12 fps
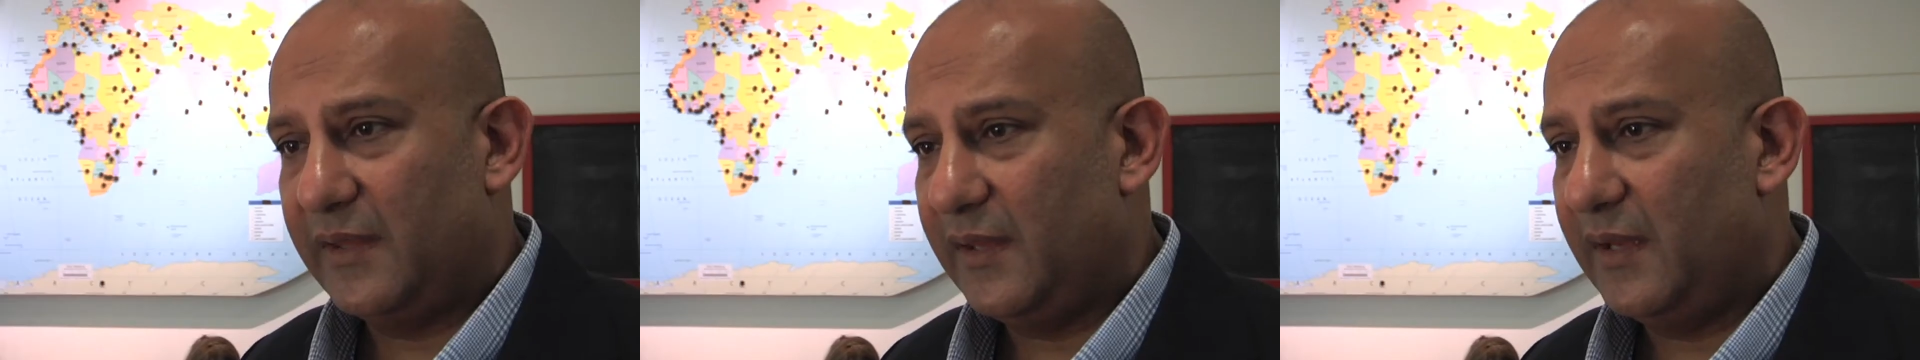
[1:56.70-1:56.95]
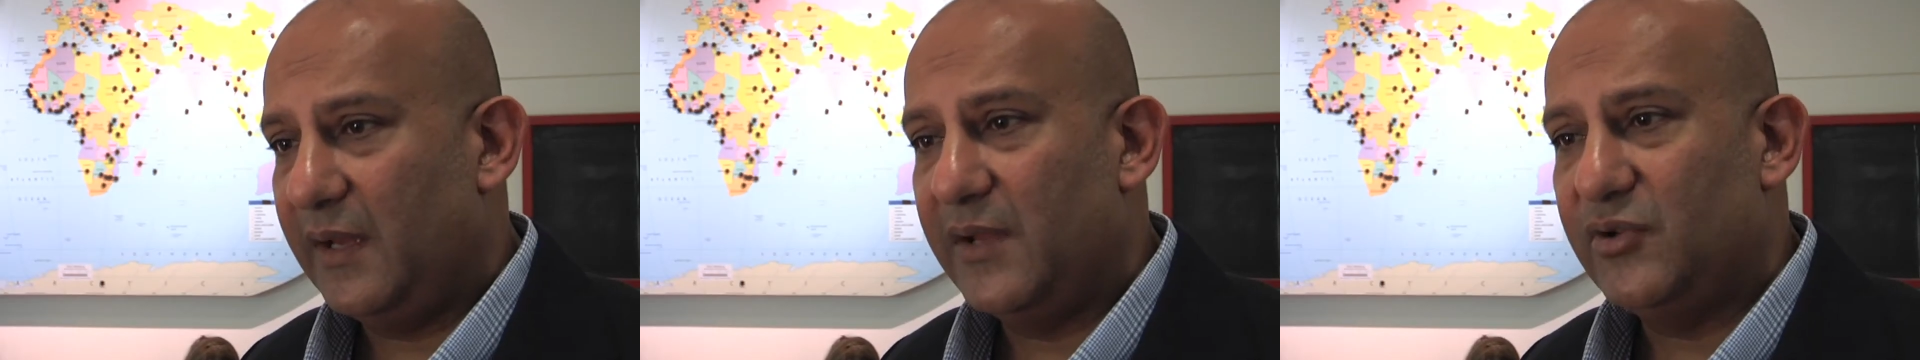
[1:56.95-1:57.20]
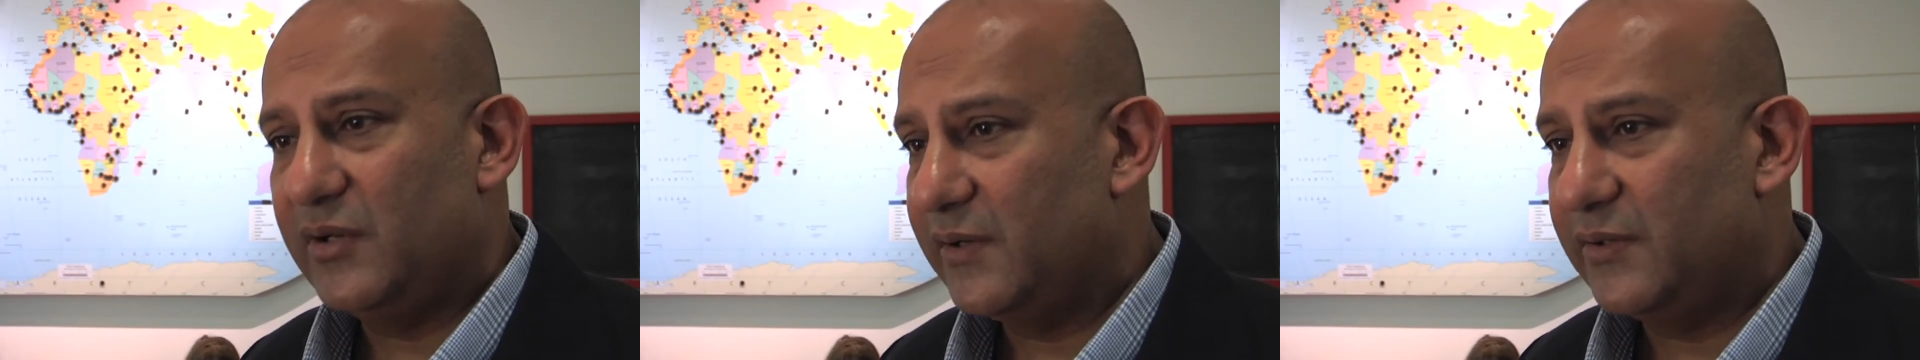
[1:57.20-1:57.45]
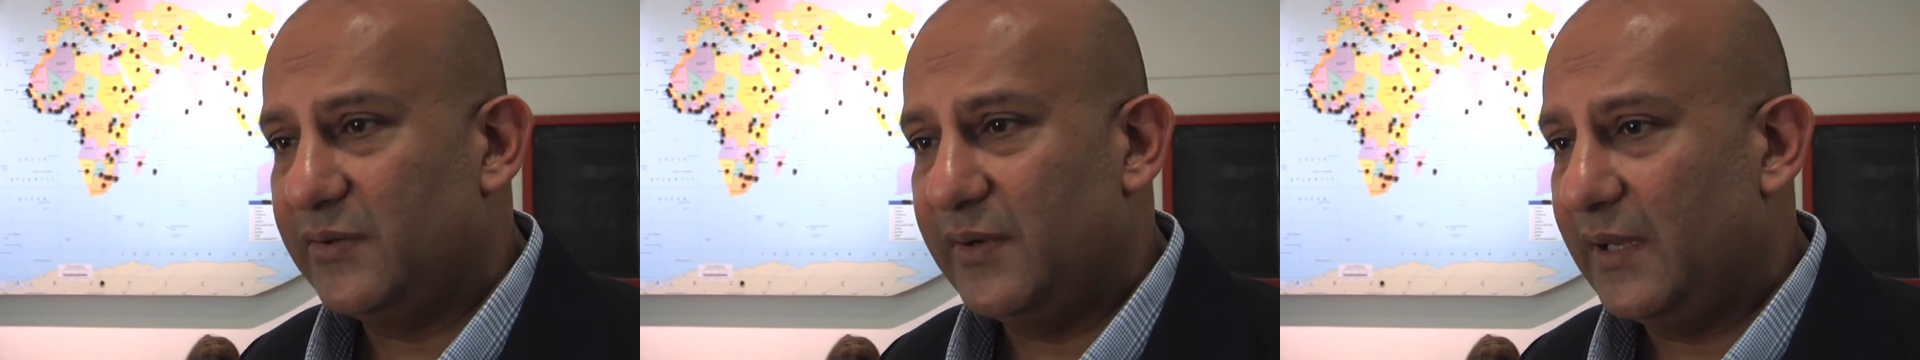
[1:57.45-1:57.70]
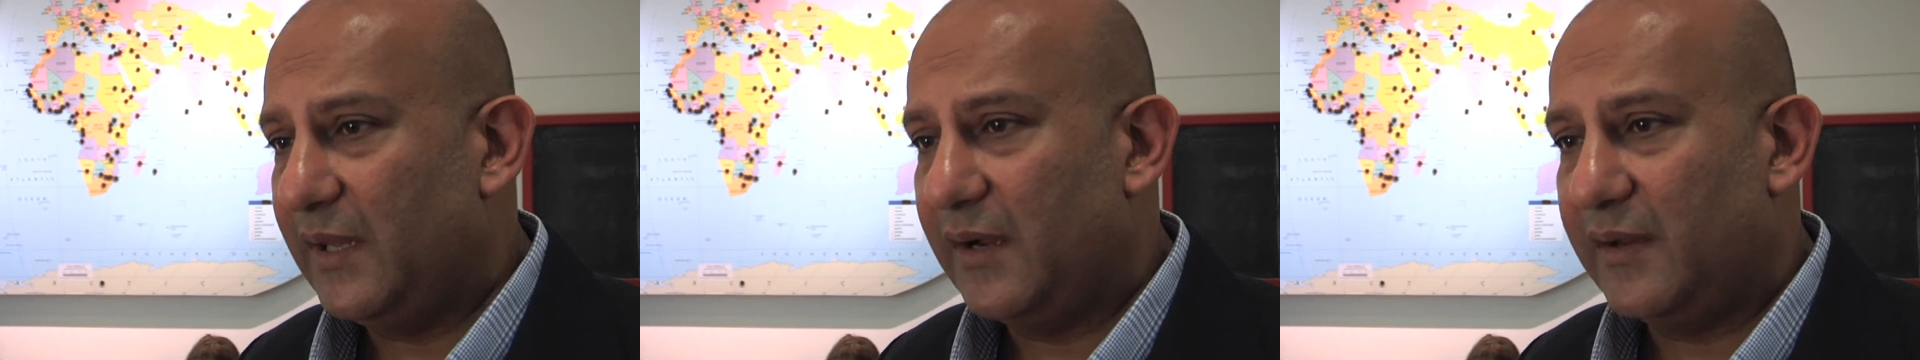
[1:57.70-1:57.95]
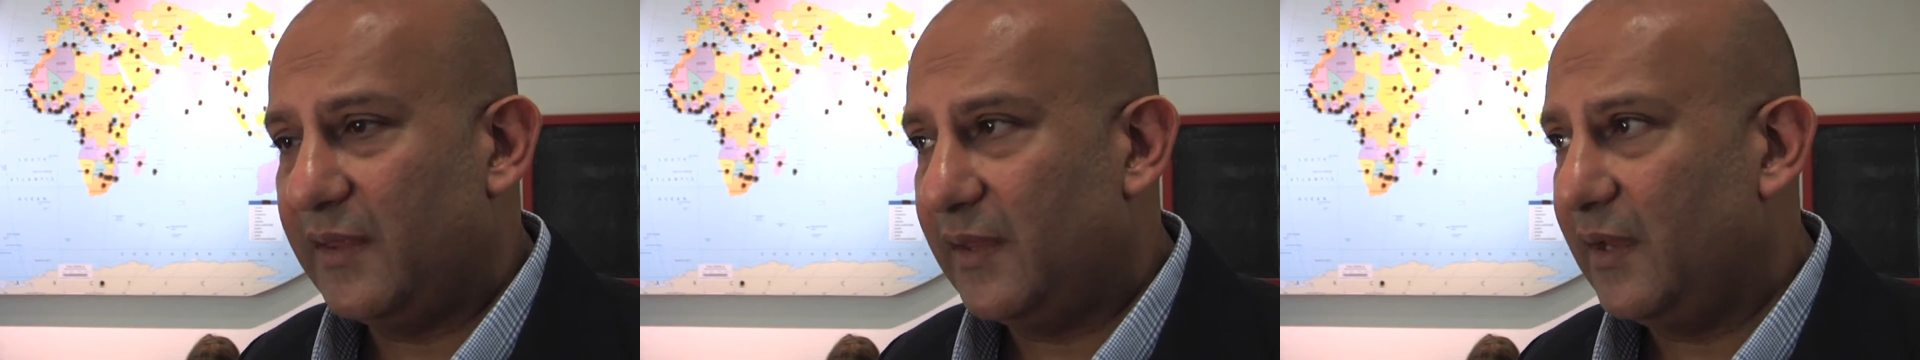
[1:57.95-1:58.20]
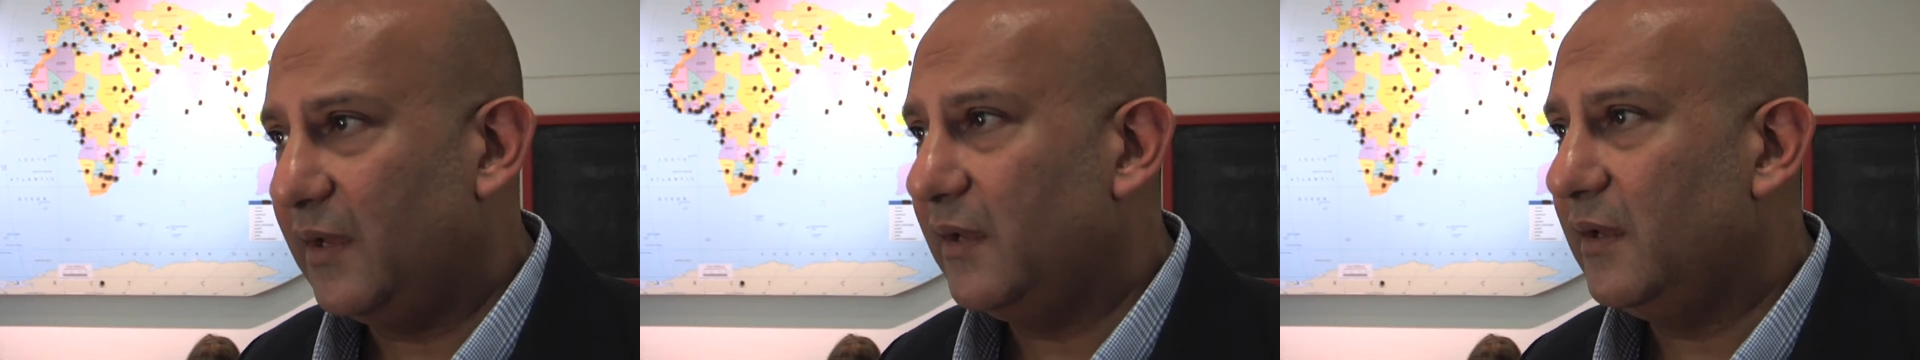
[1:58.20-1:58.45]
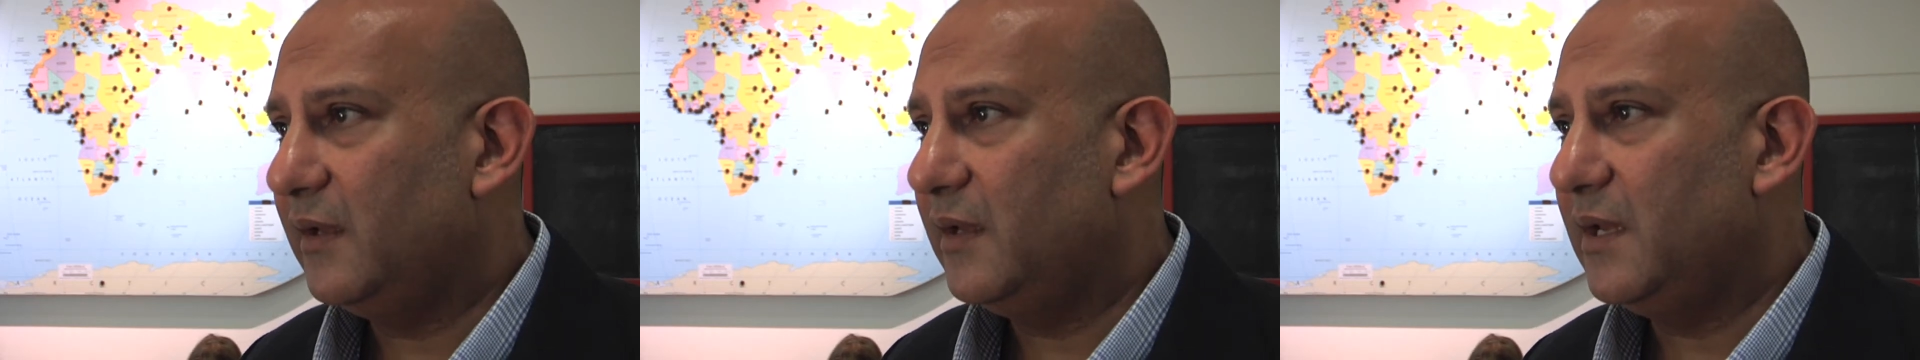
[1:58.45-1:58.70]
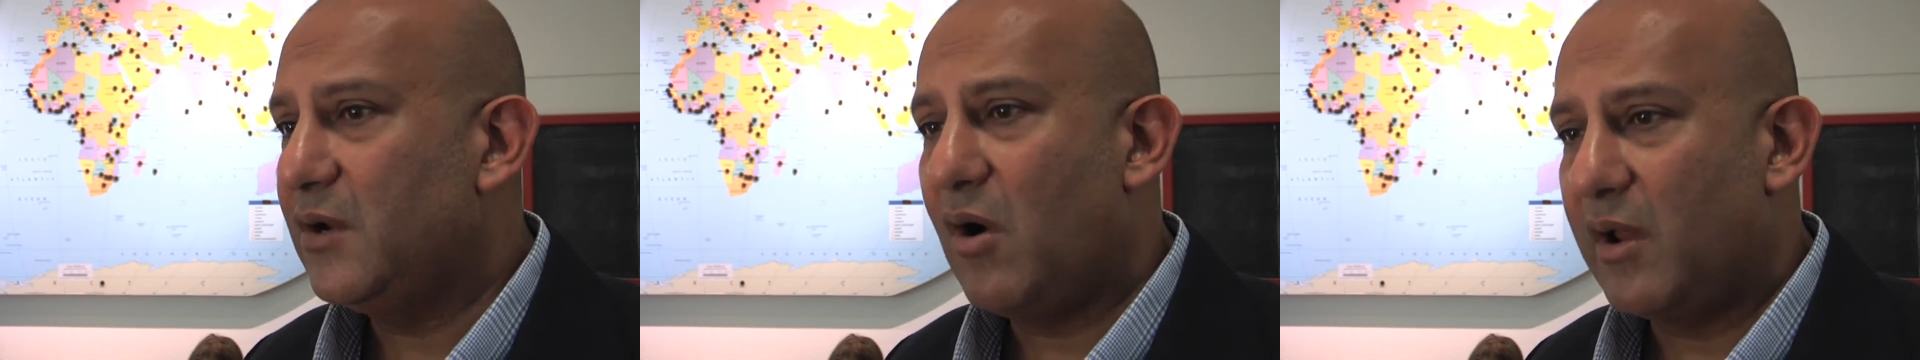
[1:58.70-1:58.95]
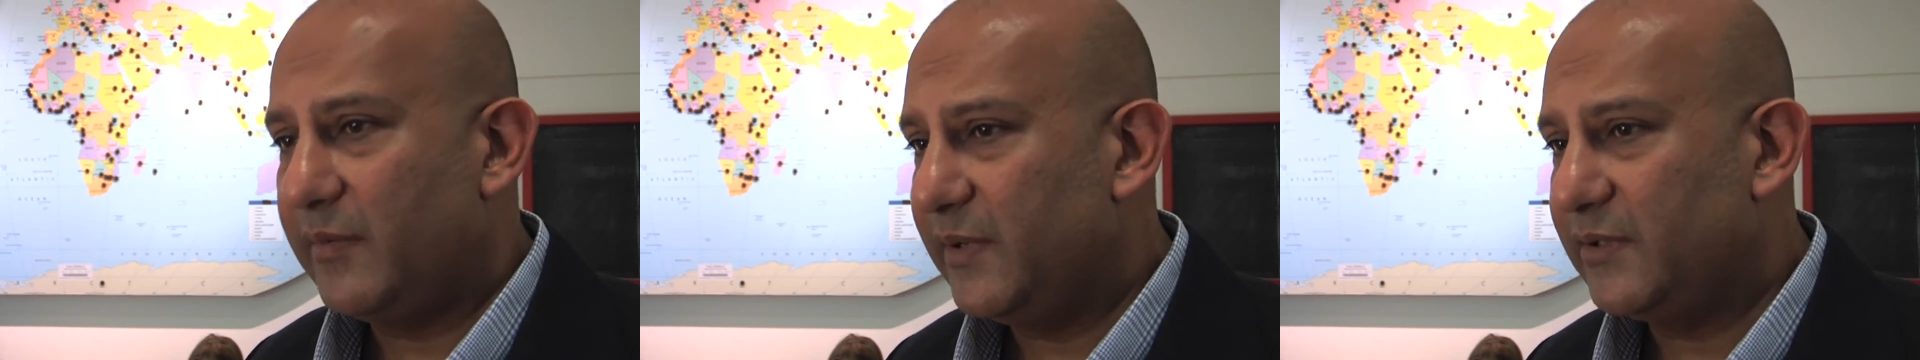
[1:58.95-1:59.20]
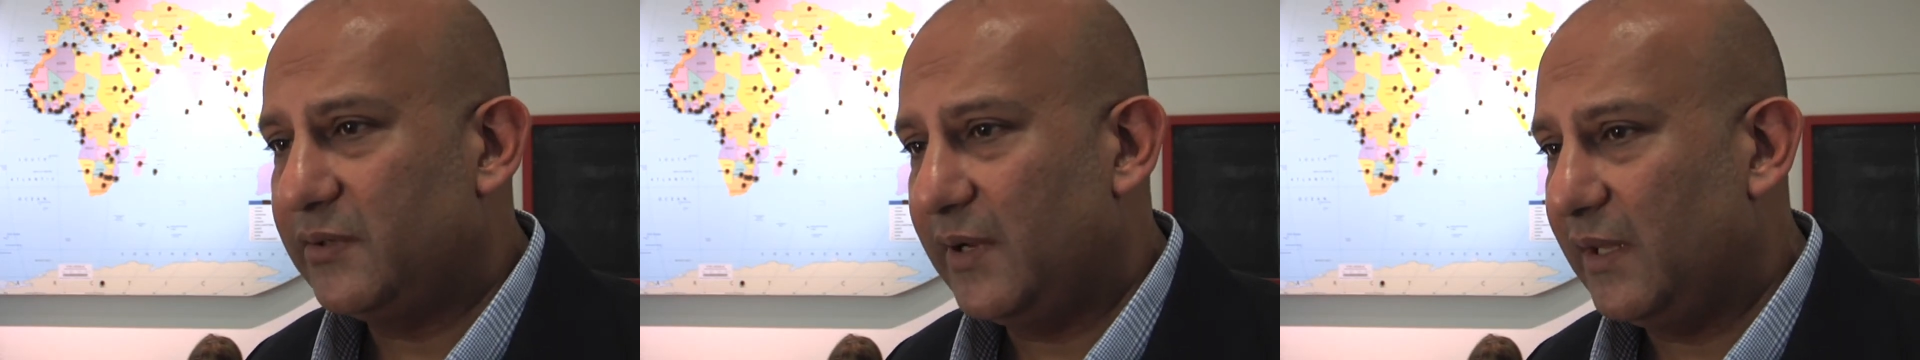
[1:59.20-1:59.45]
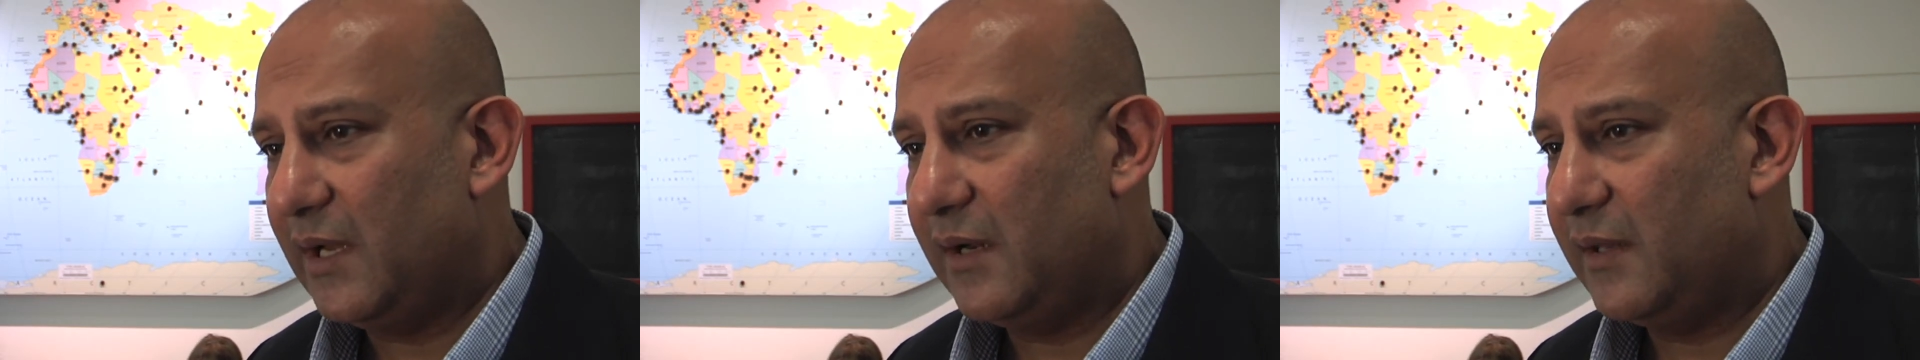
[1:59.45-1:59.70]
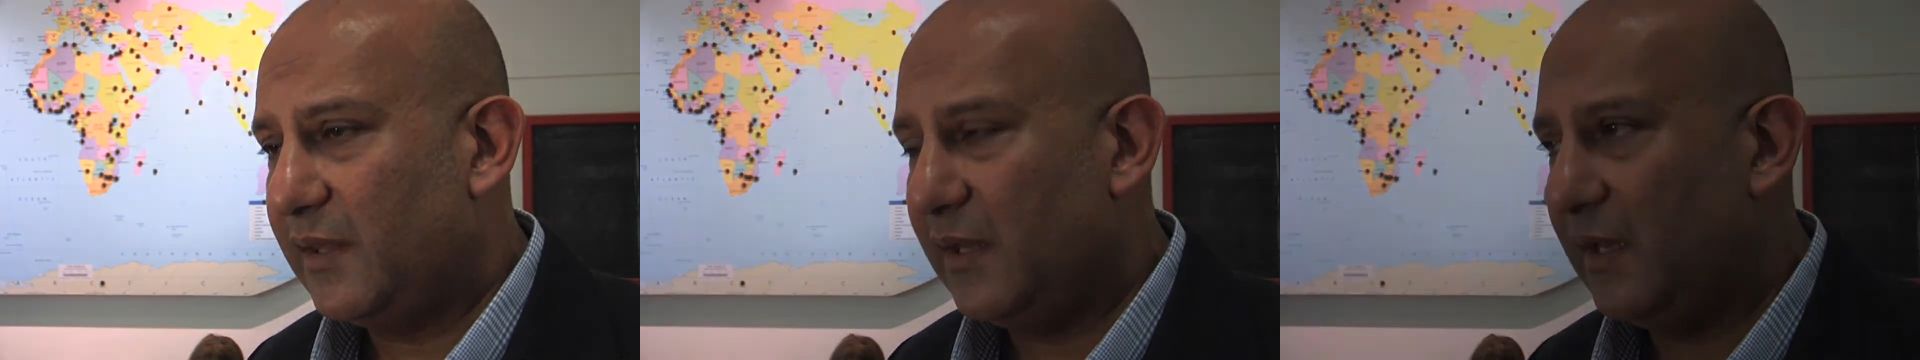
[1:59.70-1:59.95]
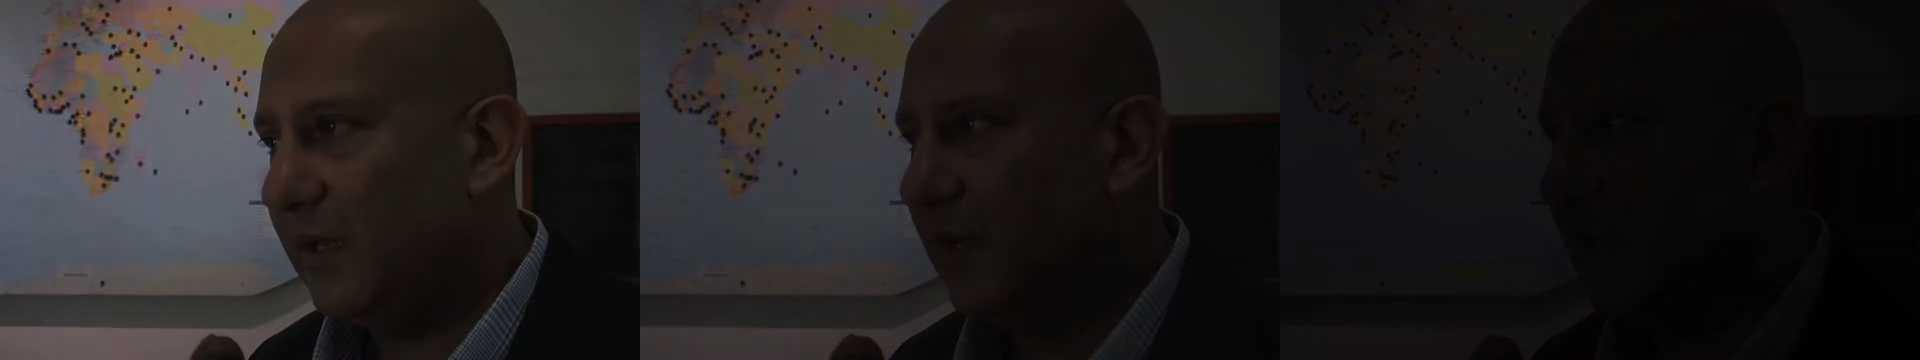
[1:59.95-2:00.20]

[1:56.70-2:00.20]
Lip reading: thing, engineers doing their thing, economists doing their thing.